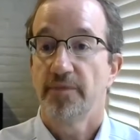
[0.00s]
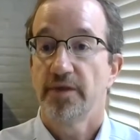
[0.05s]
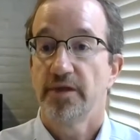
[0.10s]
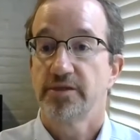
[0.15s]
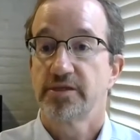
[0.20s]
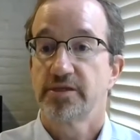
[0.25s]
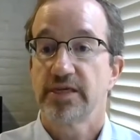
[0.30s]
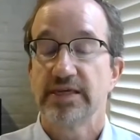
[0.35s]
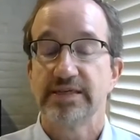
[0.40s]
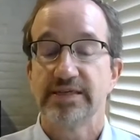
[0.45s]

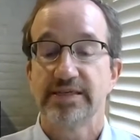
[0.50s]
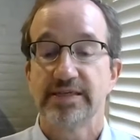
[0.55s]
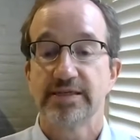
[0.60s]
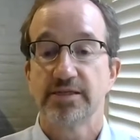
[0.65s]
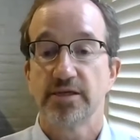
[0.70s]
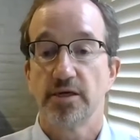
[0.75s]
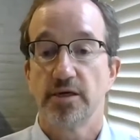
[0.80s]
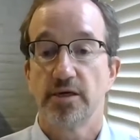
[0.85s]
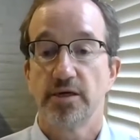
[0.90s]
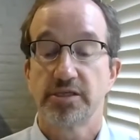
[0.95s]
It's easy
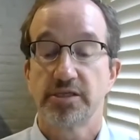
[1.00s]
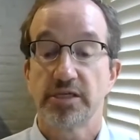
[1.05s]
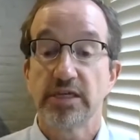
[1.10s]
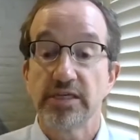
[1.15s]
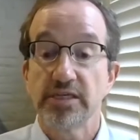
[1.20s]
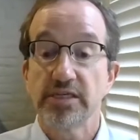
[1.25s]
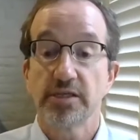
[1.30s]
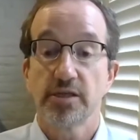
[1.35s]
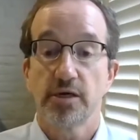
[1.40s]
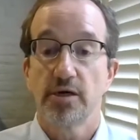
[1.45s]

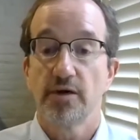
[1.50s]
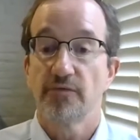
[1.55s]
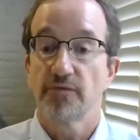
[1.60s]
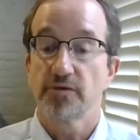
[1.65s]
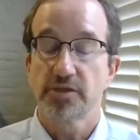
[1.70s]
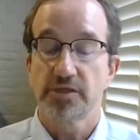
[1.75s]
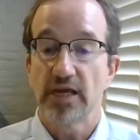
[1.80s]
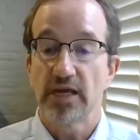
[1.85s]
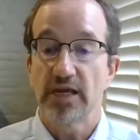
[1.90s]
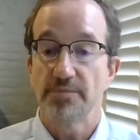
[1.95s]
to
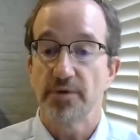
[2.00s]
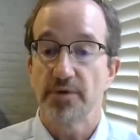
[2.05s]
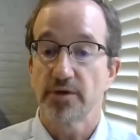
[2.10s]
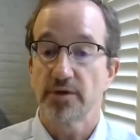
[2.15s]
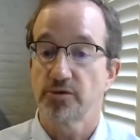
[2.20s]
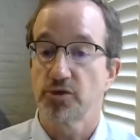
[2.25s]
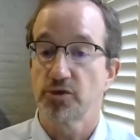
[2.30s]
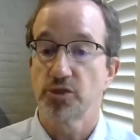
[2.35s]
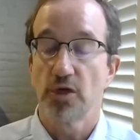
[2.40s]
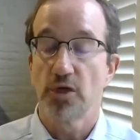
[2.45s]
overstate, but
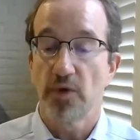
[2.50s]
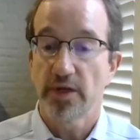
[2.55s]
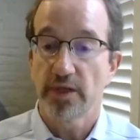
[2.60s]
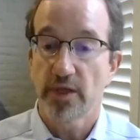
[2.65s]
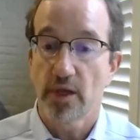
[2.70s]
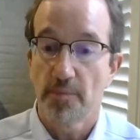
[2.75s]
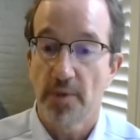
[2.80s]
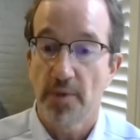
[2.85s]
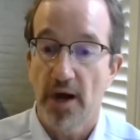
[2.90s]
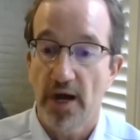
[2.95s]
there's no way to
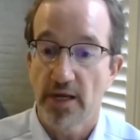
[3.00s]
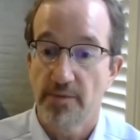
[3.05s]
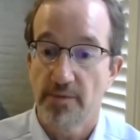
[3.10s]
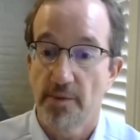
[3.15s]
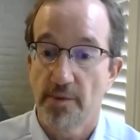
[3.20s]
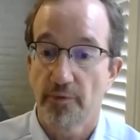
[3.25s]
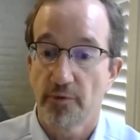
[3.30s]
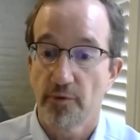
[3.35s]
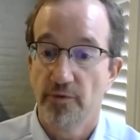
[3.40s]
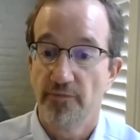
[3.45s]
go behind
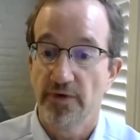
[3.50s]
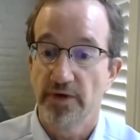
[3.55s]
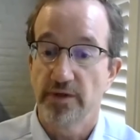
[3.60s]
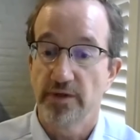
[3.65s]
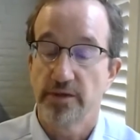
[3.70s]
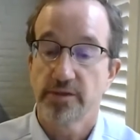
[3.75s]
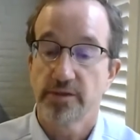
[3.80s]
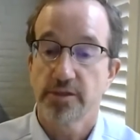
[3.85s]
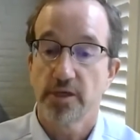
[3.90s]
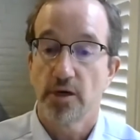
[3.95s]
and prove it.
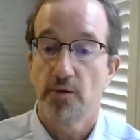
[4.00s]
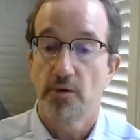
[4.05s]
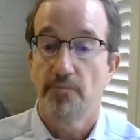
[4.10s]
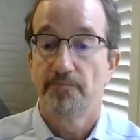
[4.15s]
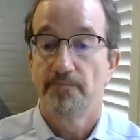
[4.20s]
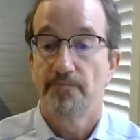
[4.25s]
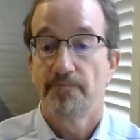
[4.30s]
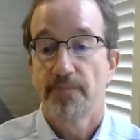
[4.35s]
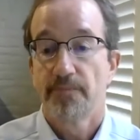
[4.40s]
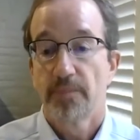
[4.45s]
So
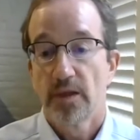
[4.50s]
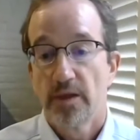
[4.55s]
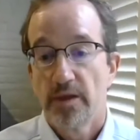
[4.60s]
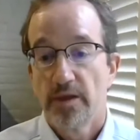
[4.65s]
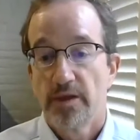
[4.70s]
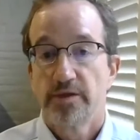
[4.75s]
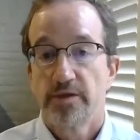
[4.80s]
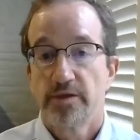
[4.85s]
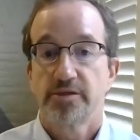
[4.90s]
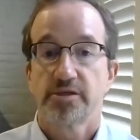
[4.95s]

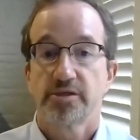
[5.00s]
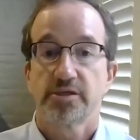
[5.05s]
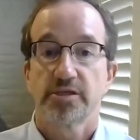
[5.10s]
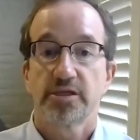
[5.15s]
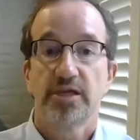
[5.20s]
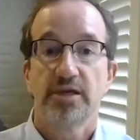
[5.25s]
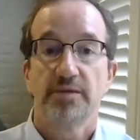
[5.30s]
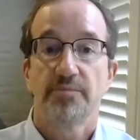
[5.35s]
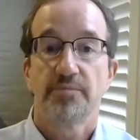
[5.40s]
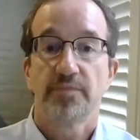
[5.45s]
just
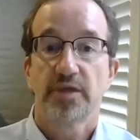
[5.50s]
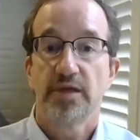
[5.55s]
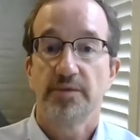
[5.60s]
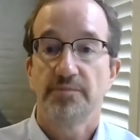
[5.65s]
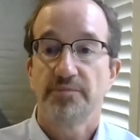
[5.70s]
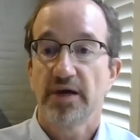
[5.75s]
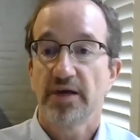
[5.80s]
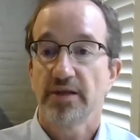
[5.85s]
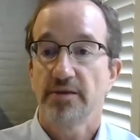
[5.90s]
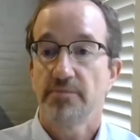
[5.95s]

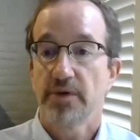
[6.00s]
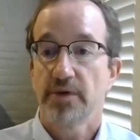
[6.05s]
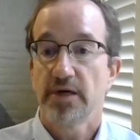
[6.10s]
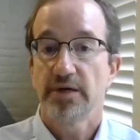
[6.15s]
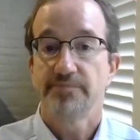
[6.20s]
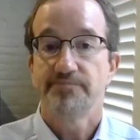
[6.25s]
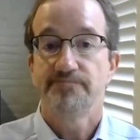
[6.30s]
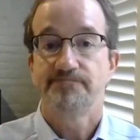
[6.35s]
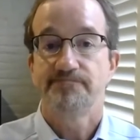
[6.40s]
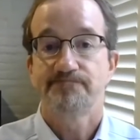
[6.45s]
keep that in
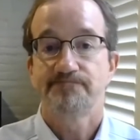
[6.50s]
mind.